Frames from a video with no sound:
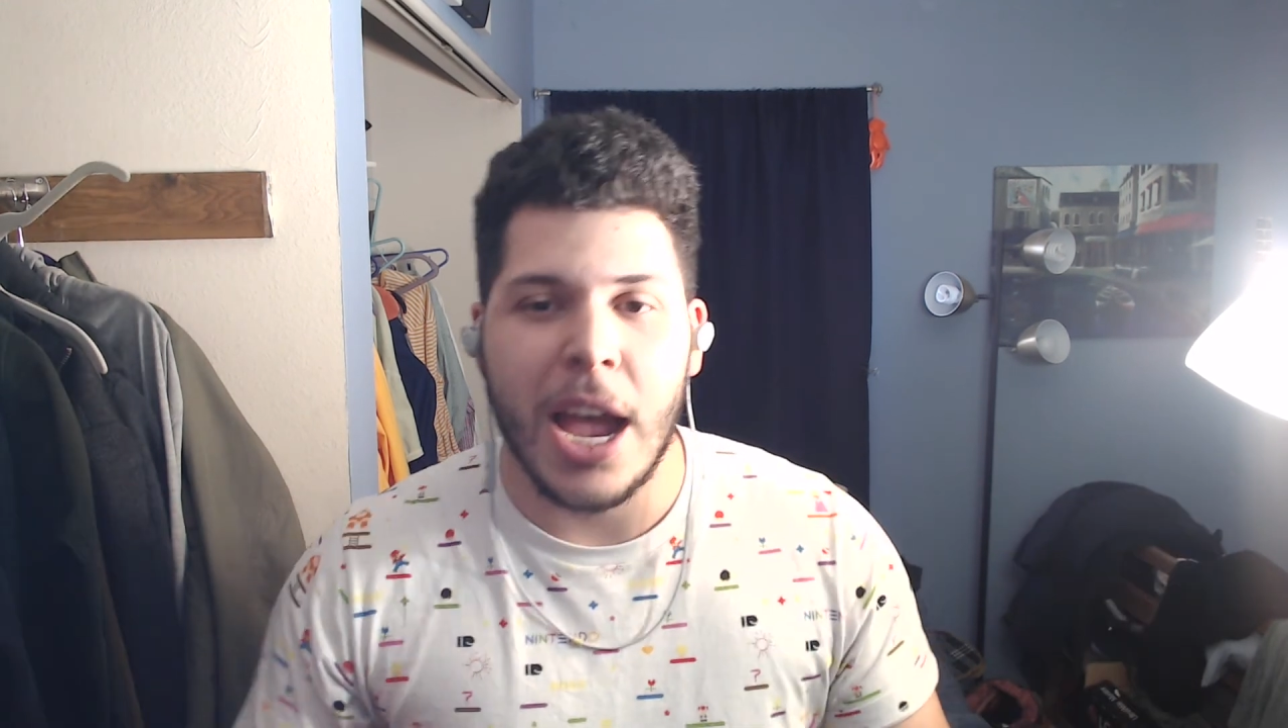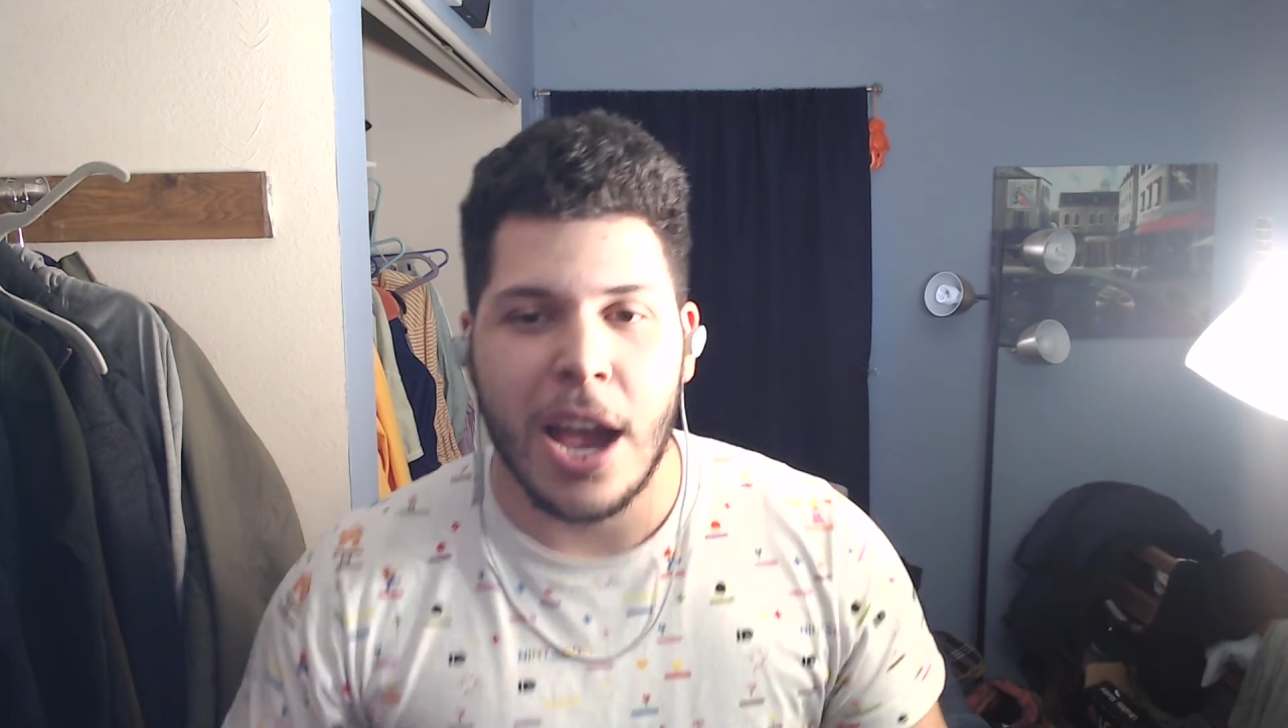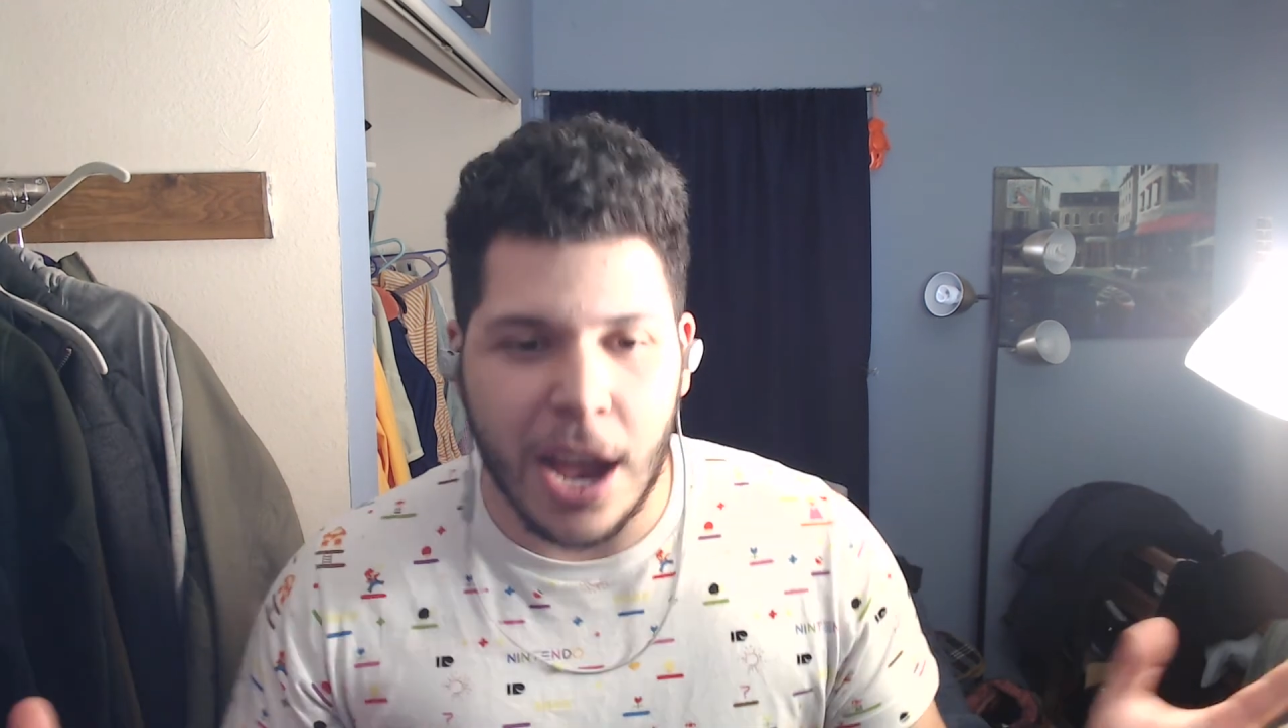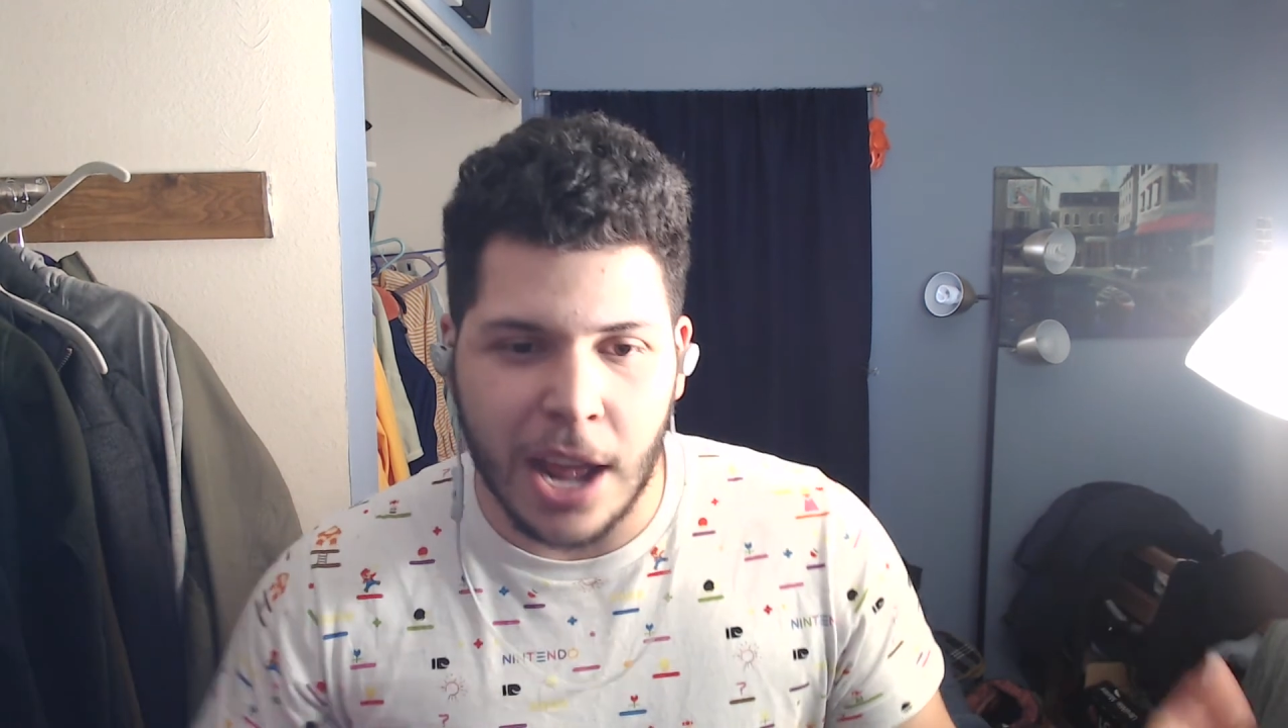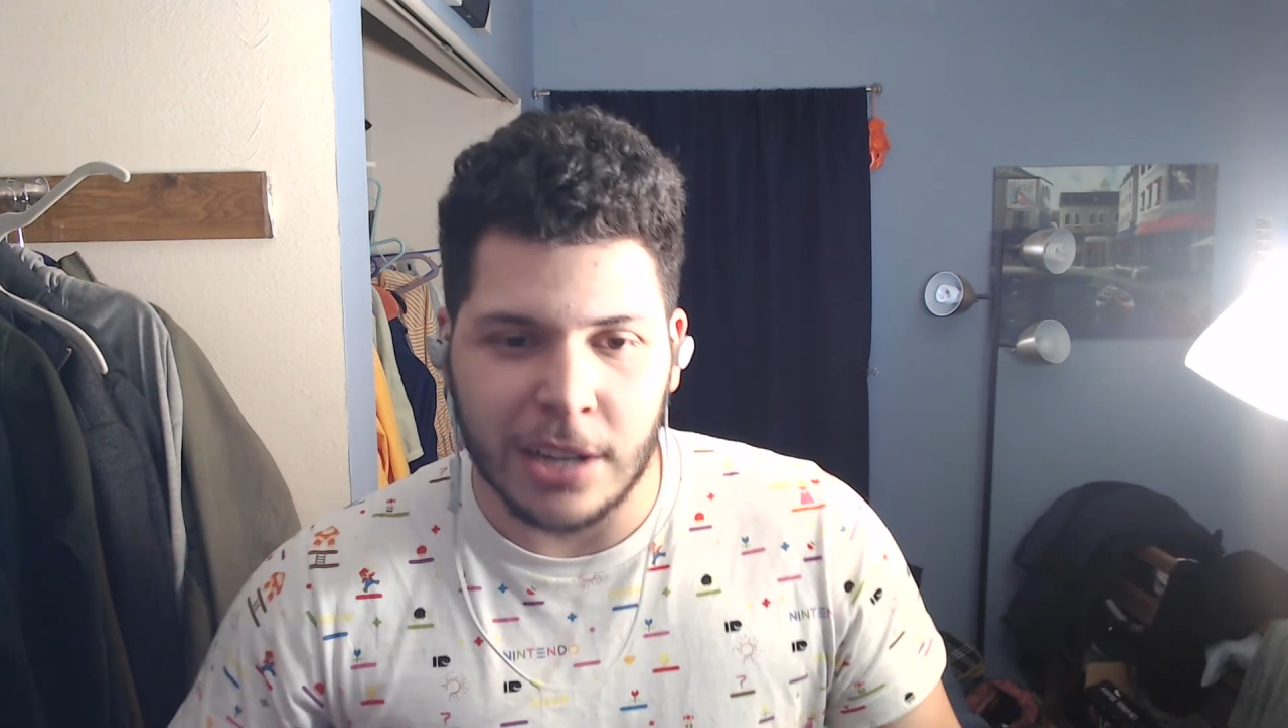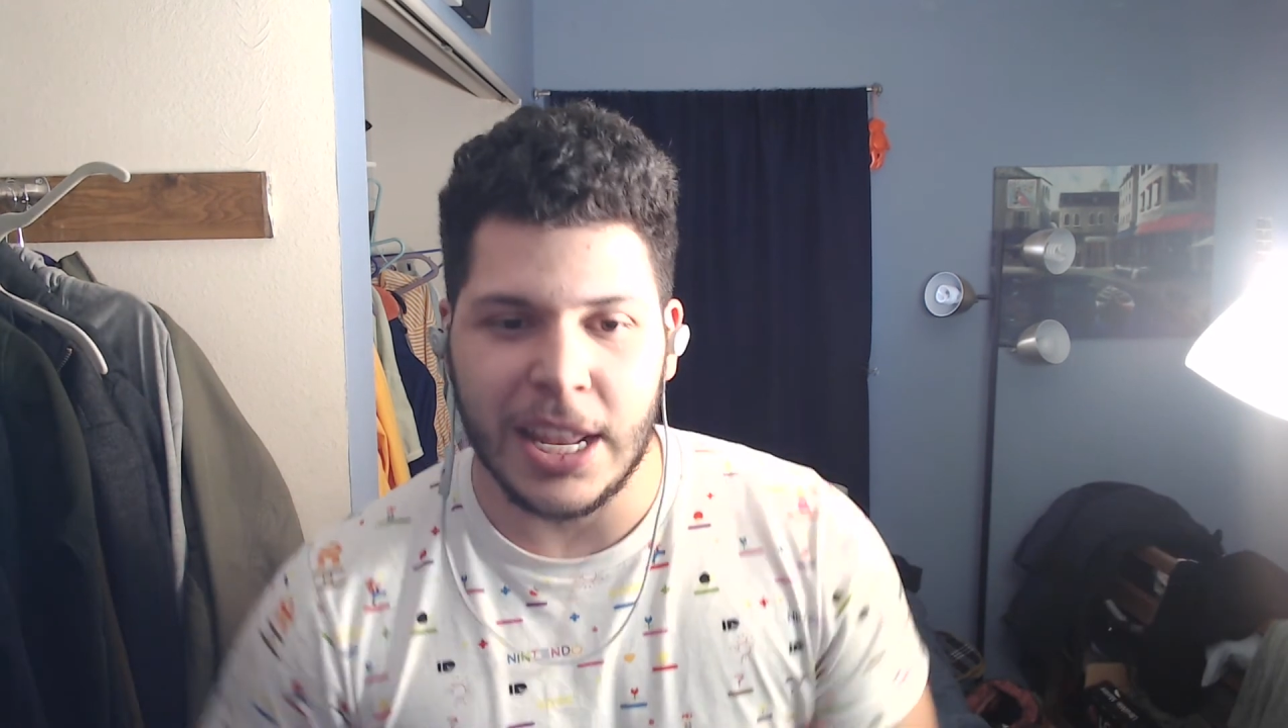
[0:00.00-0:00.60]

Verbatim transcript: honor to